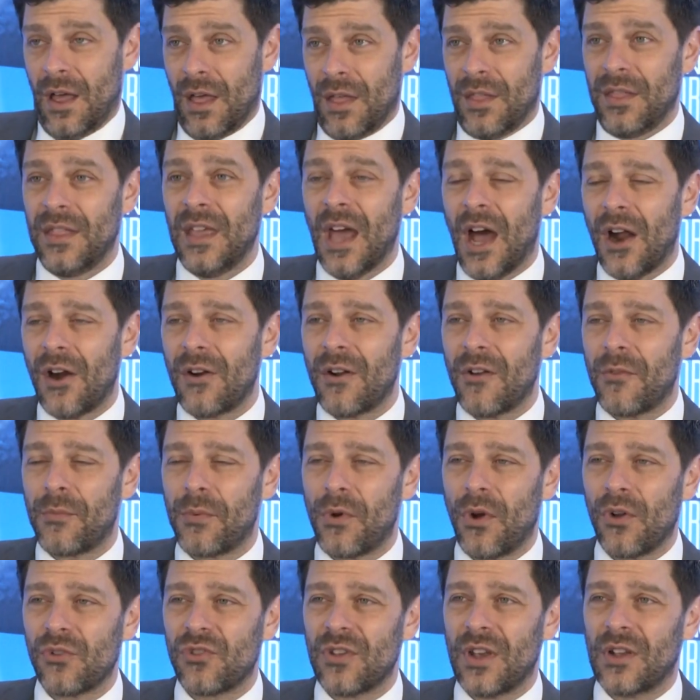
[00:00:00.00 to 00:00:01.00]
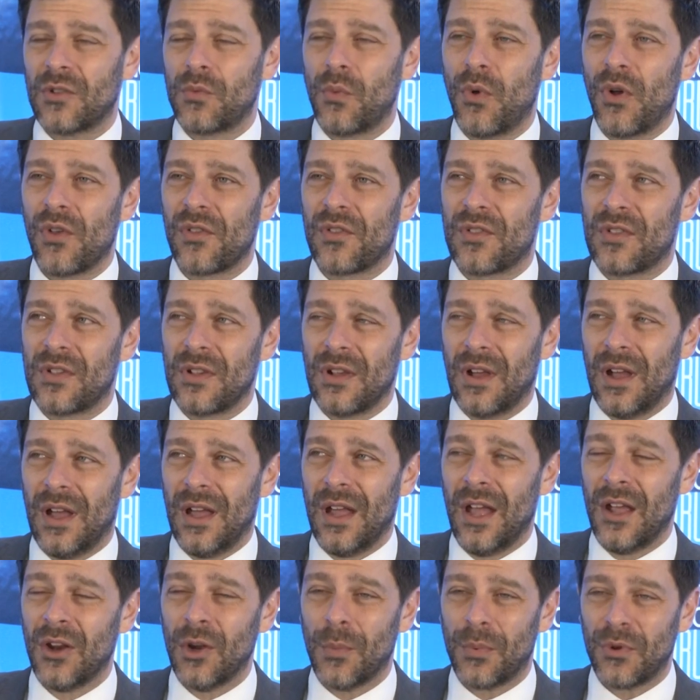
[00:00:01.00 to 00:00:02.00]
The RRF project was
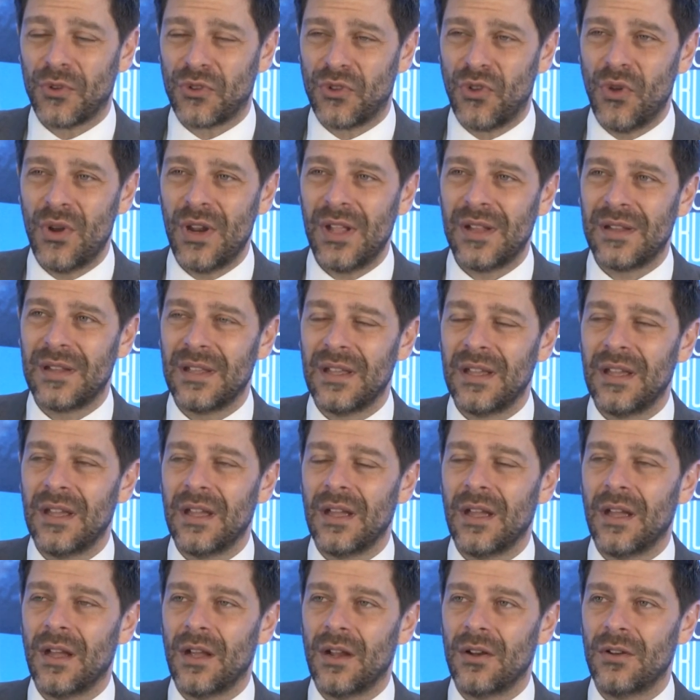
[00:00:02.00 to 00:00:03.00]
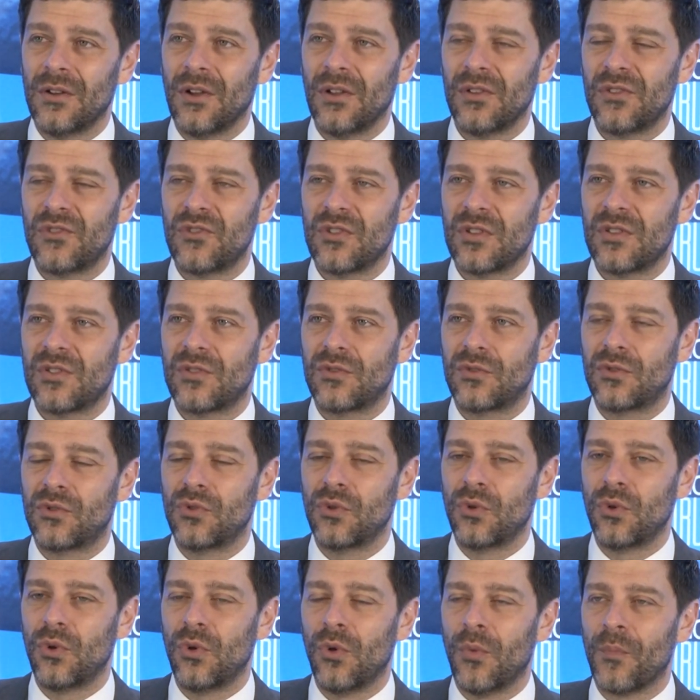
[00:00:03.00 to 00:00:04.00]
an opportunity not just
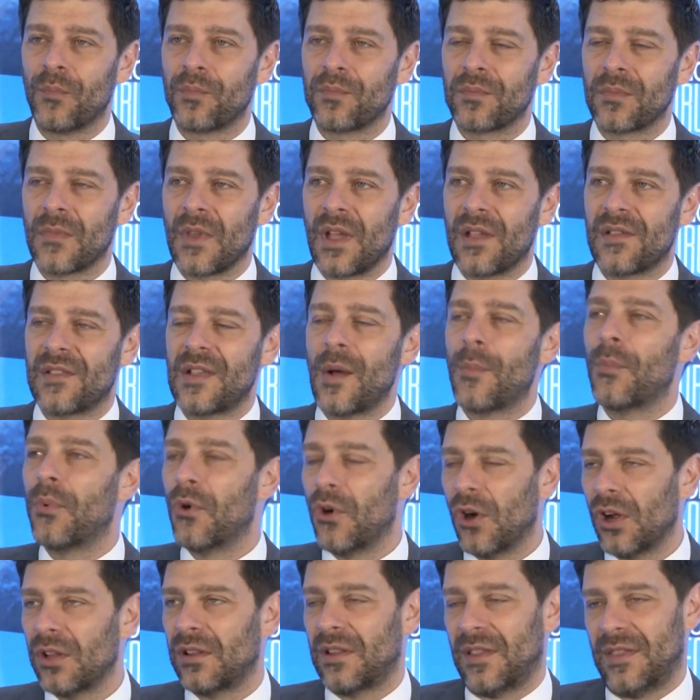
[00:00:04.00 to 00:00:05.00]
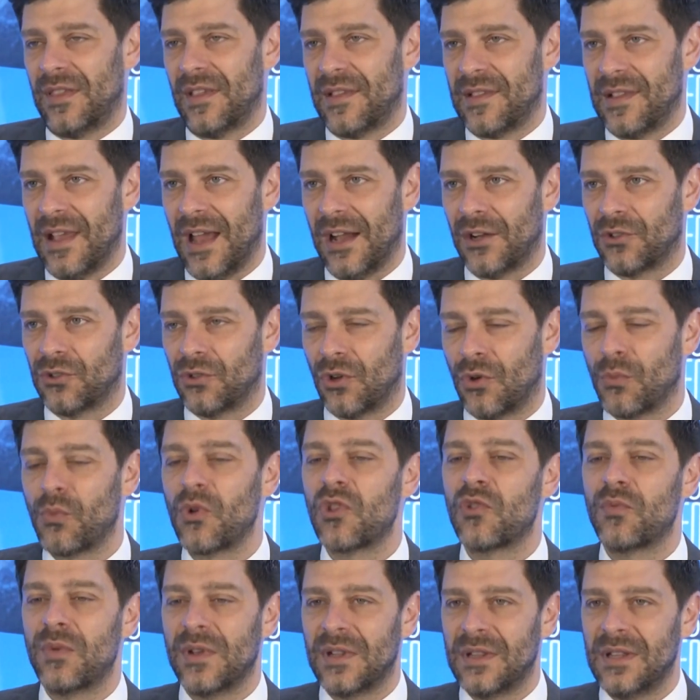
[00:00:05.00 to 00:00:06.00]
to support the sector,
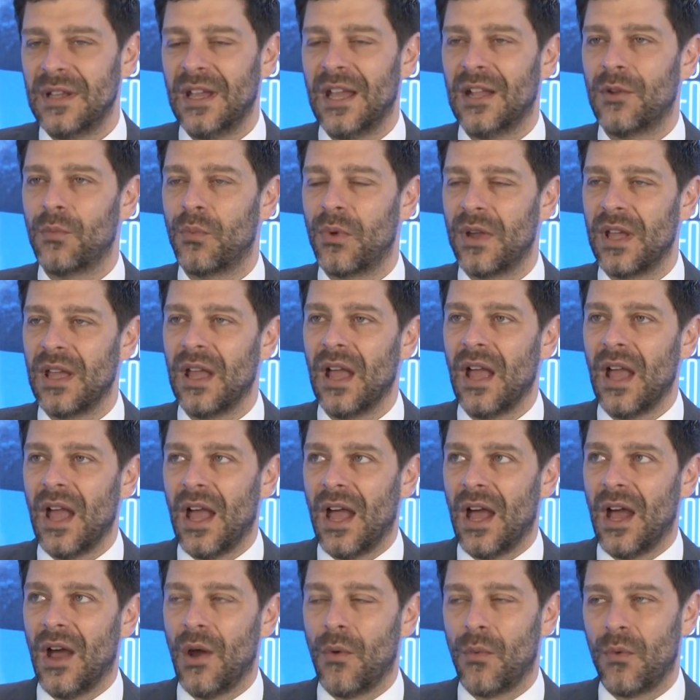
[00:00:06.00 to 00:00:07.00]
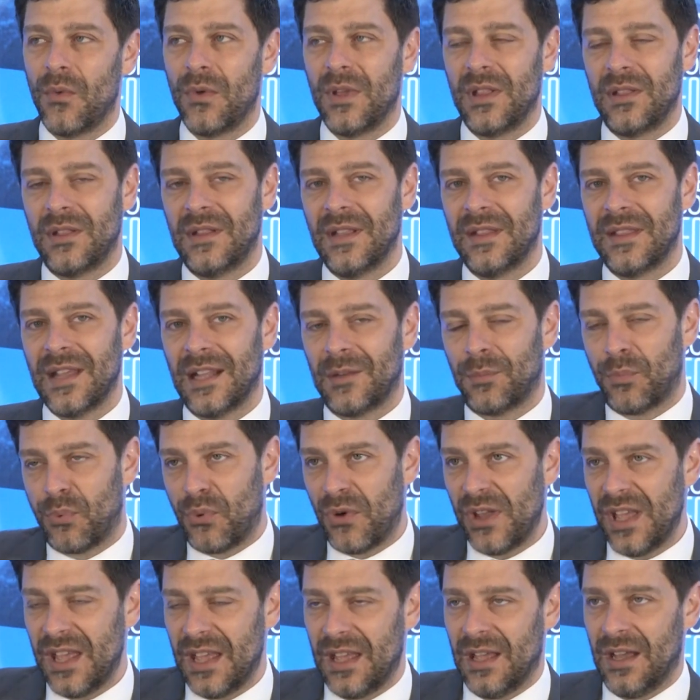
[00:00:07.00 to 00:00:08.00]
which we did. We did that
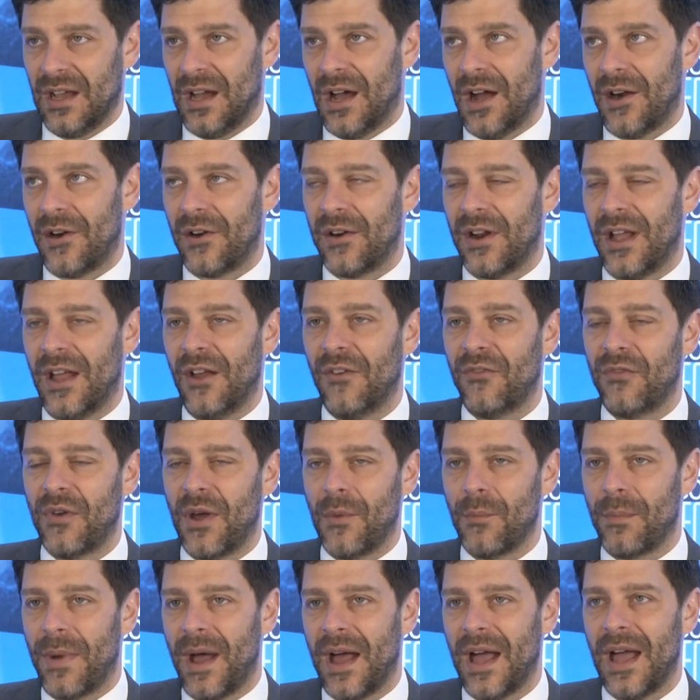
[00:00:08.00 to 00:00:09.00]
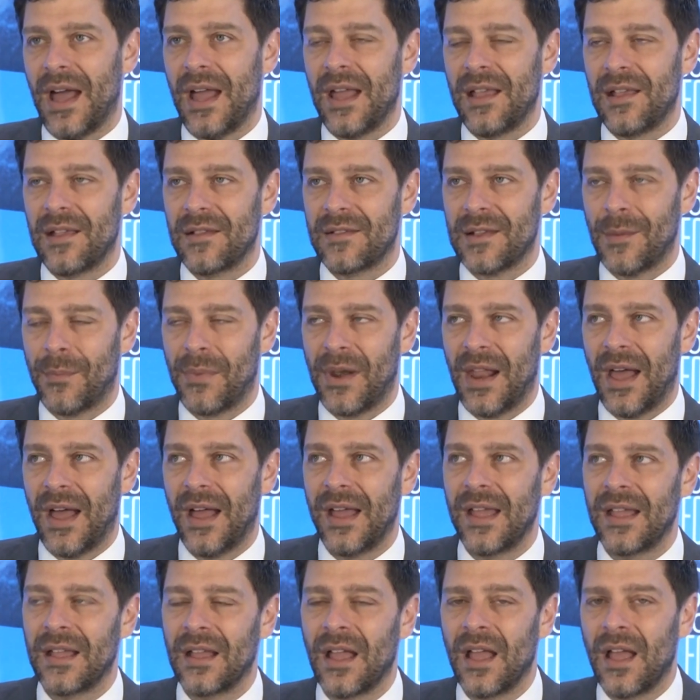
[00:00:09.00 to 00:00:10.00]
pre-RRF by
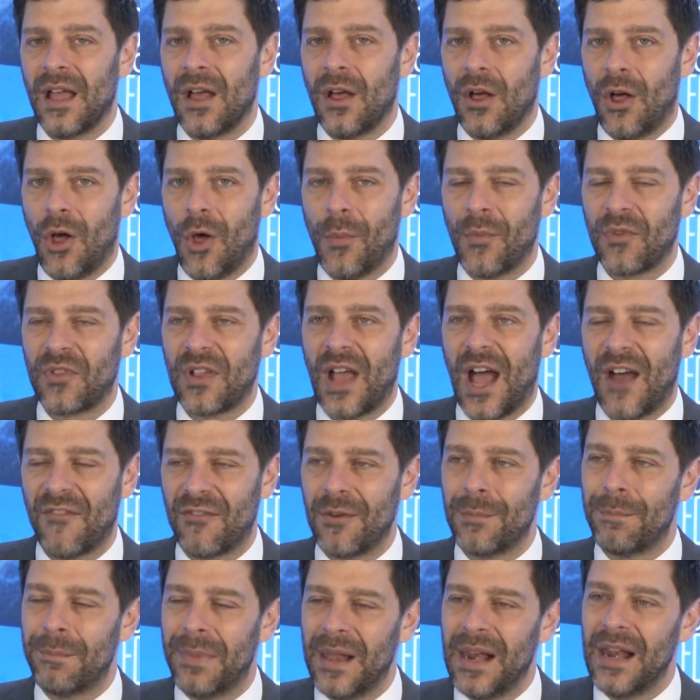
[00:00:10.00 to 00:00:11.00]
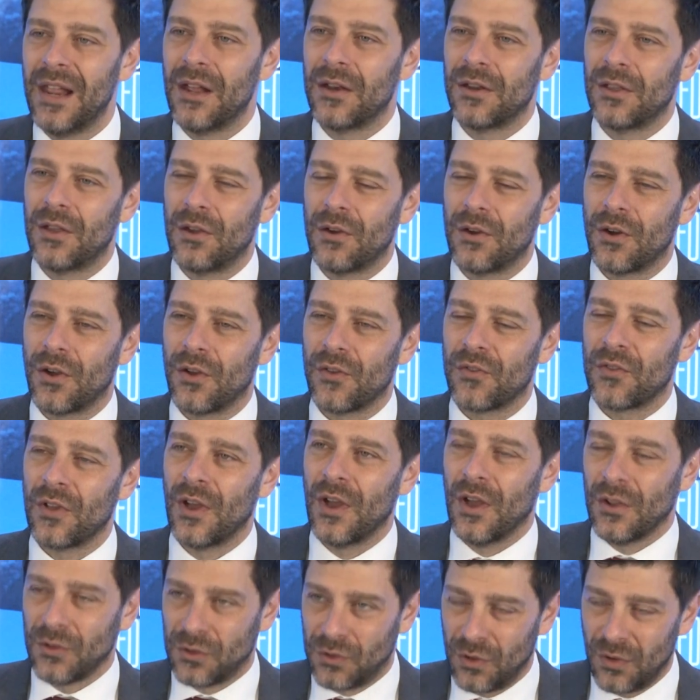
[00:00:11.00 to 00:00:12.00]
supplying almost €500 million
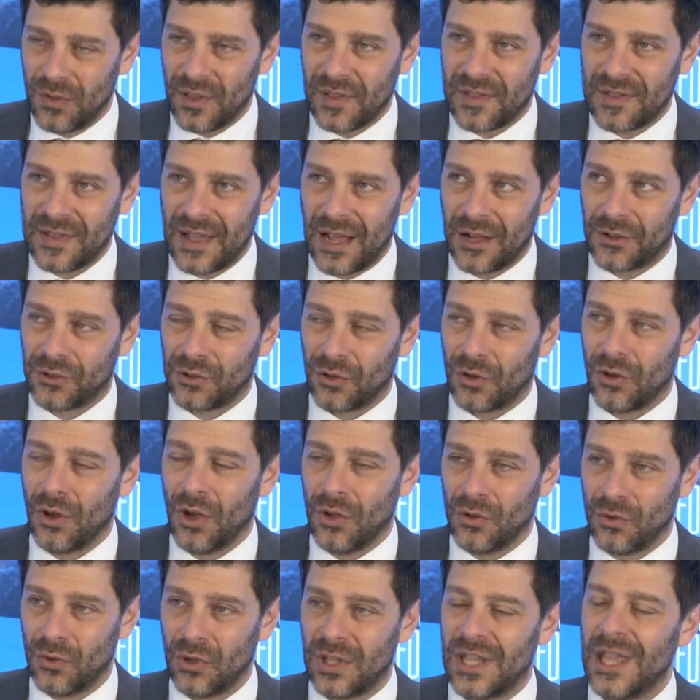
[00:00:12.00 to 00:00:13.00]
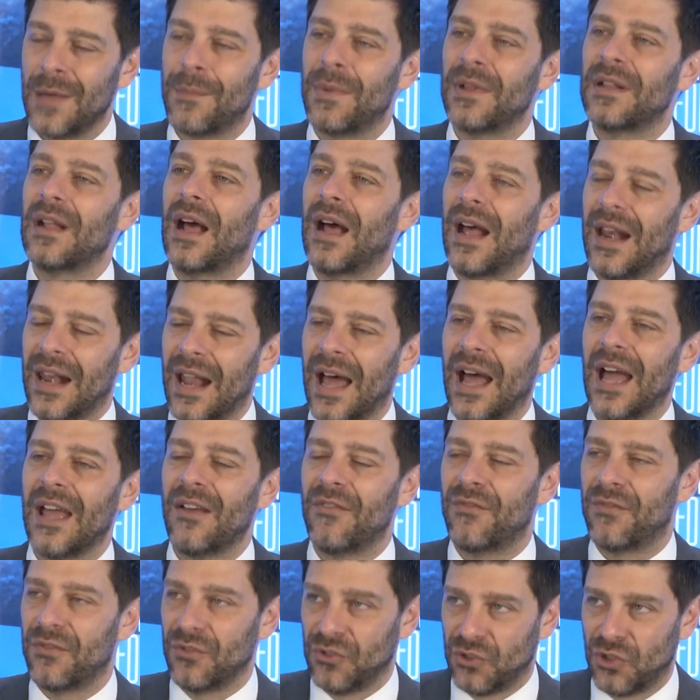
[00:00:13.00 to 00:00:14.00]
to the sector to keep it
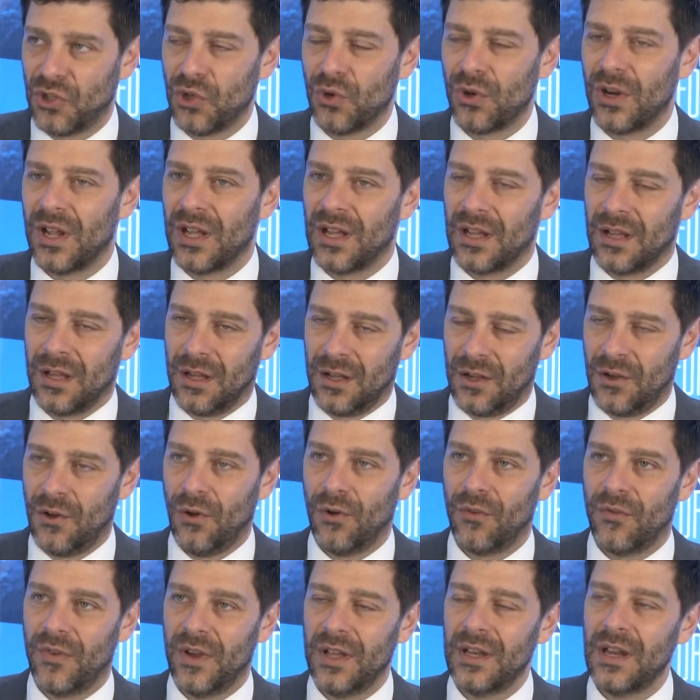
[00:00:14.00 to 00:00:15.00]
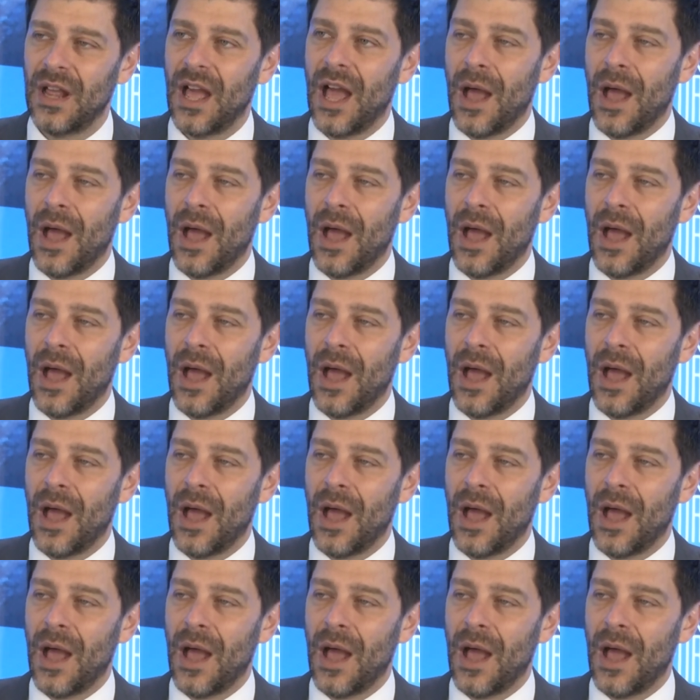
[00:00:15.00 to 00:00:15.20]
alive during COVID,